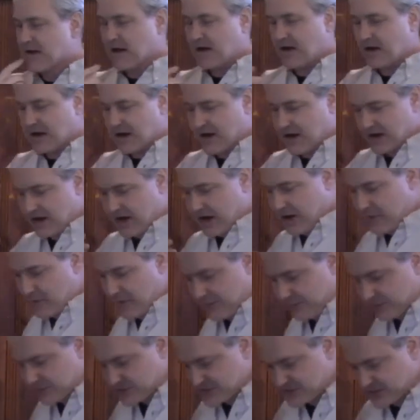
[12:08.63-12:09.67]
I, I
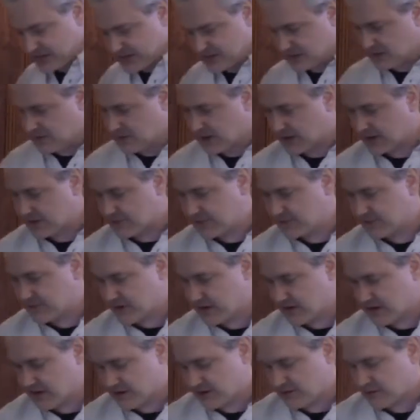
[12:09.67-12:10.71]
represent a lot of
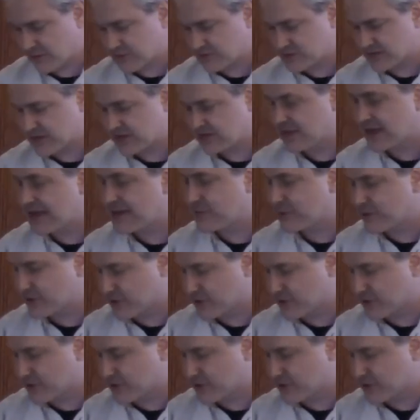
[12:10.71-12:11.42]
uh, I represent labor